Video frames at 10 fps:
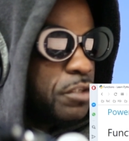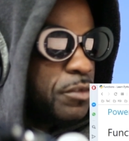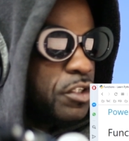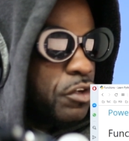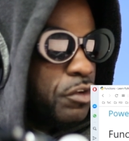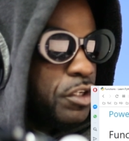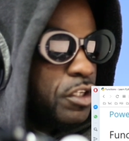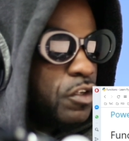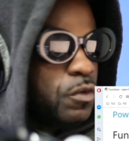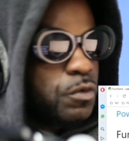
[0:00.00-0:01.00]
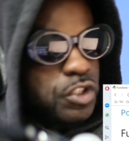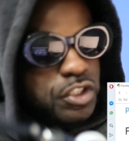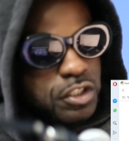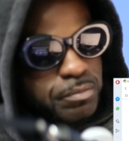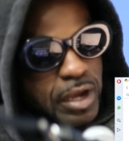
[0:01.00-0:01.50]
and greeting, which is
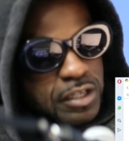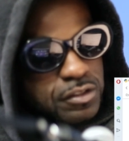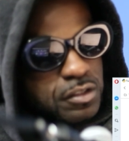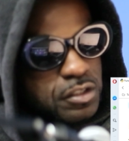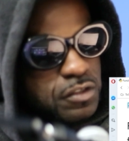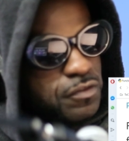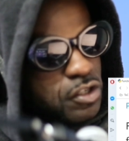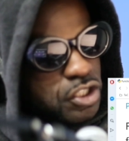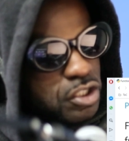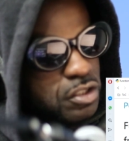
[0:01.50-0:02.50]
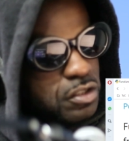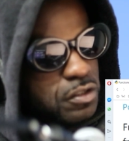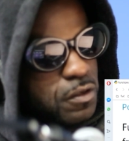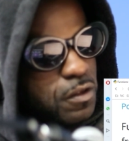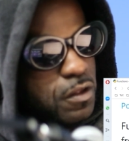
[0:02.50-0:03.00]
get passed to this function
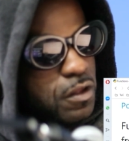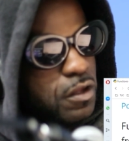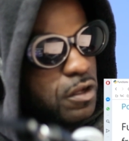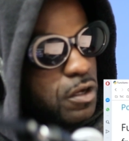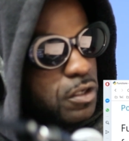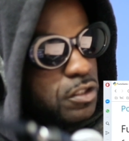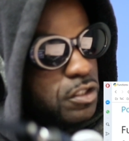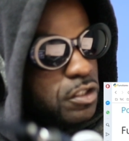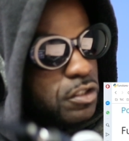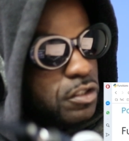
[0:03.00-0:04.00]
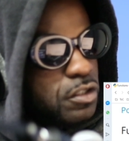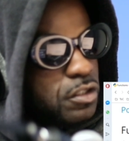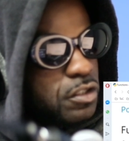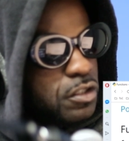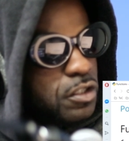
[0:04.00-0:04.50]
here.
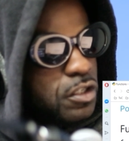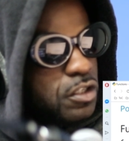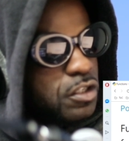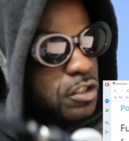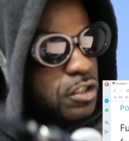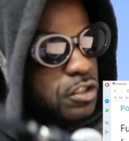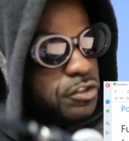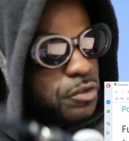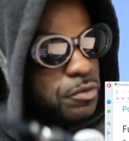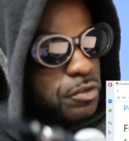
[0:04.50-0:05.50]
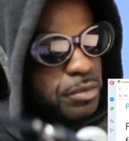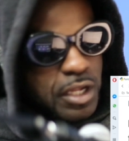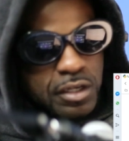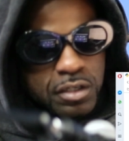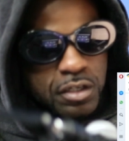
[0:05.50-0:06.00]
So it'd be
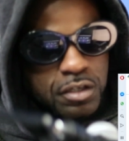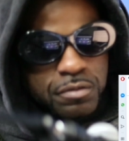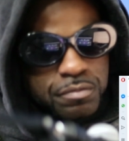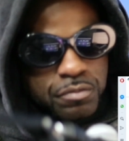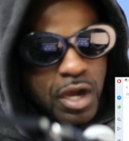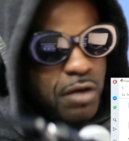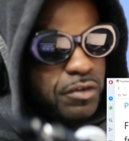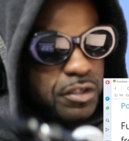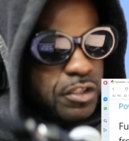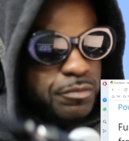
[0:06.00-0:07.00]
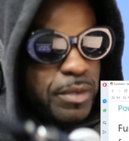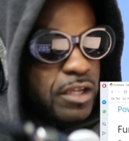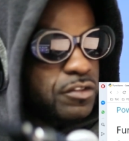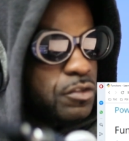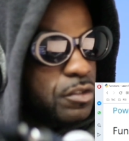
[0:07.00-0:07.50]
like however it gets
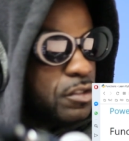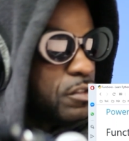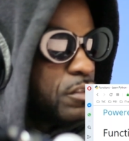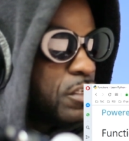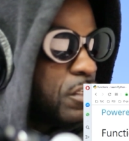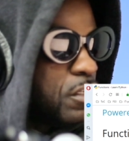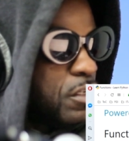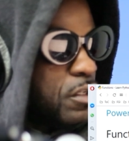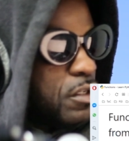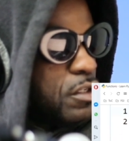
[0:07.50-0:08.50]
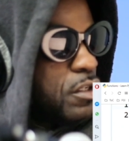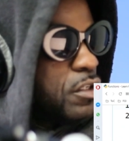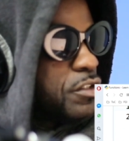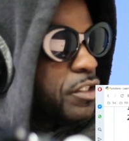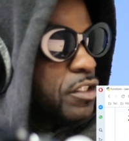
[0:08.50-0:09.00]
passed to it.
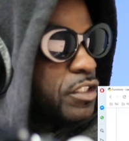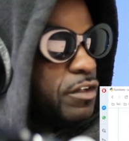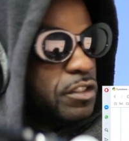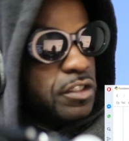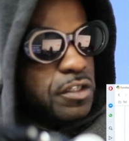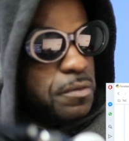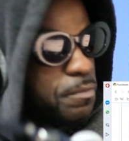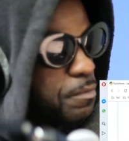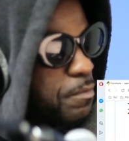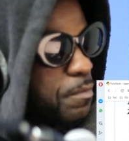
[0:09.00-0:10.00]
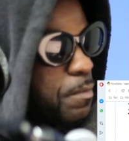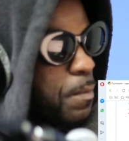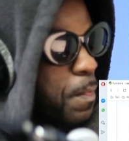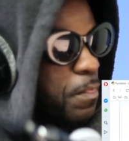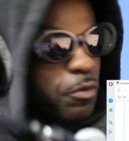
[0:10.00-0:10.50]
So that's that right there.
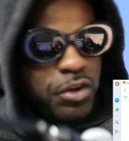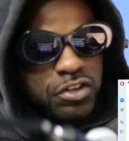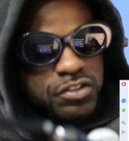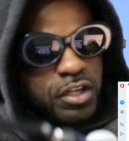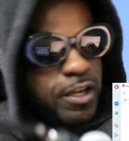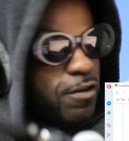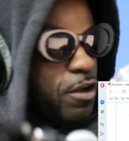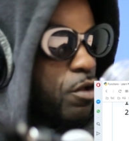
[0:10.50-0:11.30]
I think we understand that, right?